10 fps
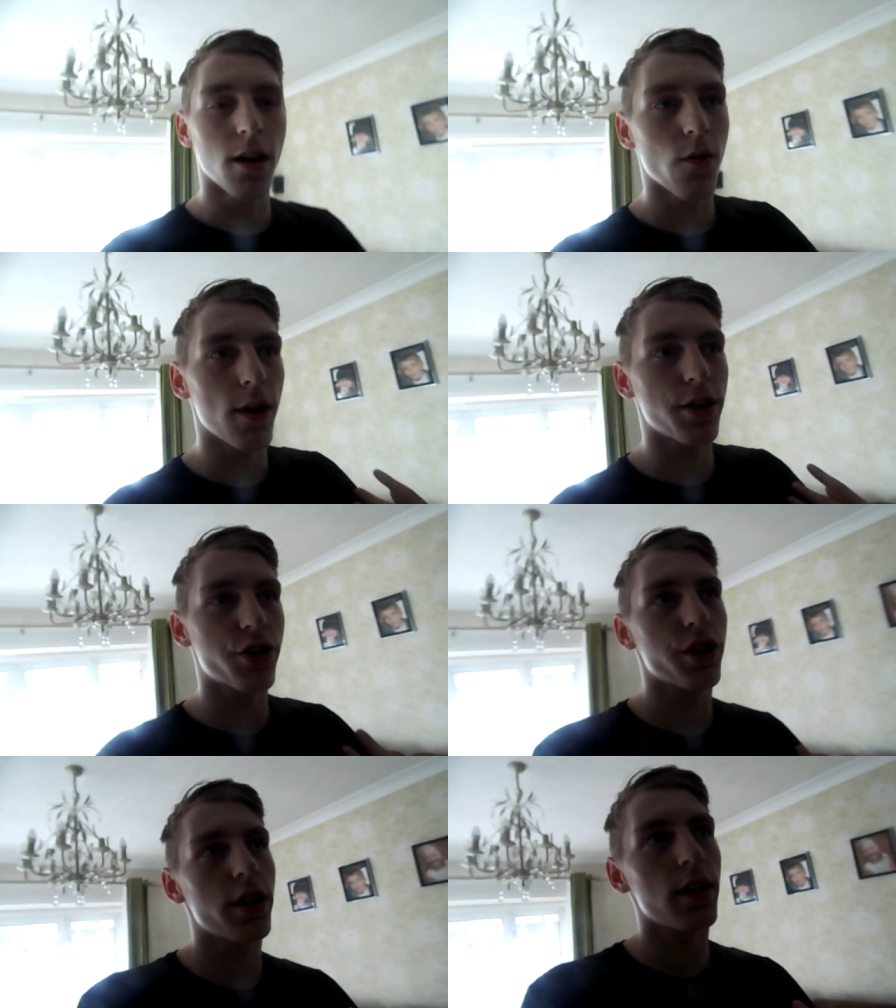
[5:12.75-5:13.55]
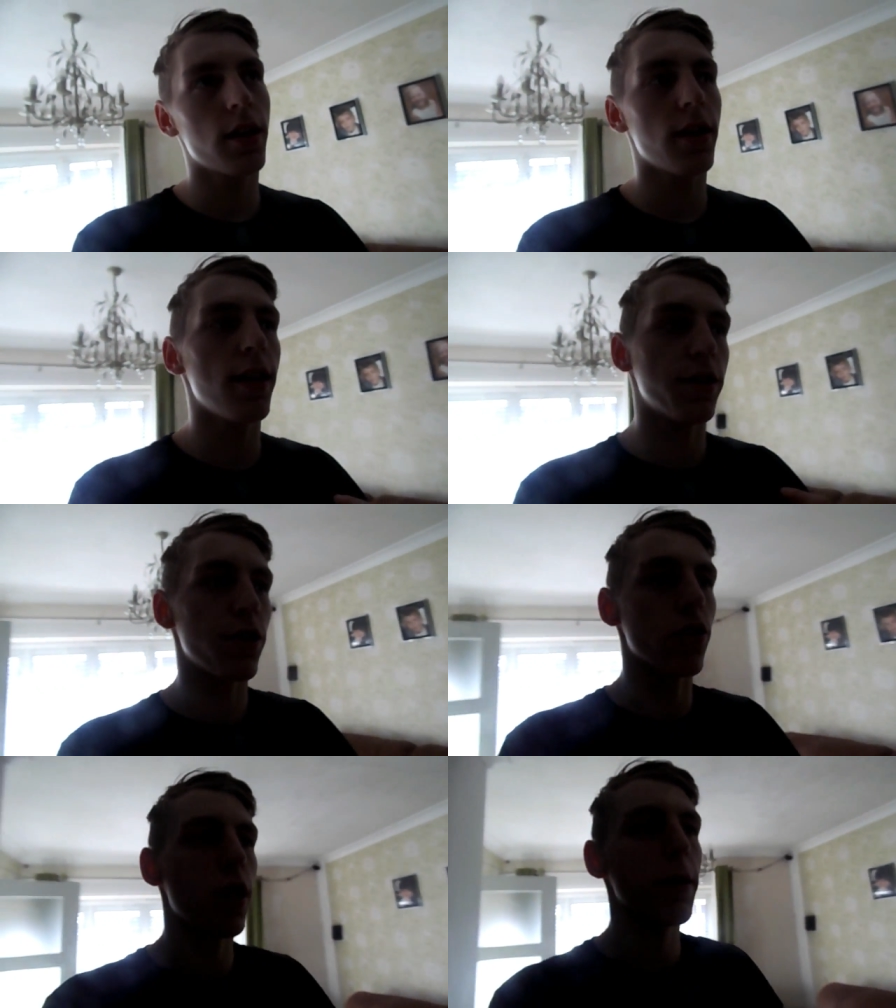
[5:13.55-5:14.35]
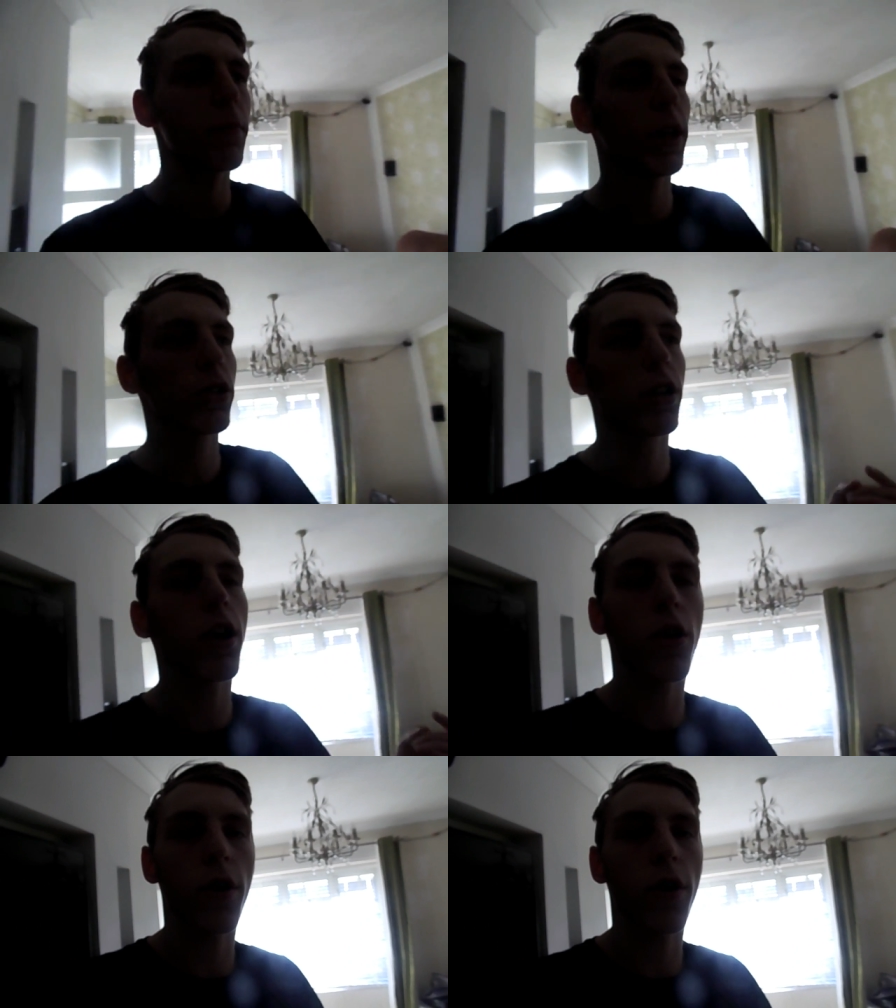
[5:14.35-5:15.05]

Which is annoying, because I don't know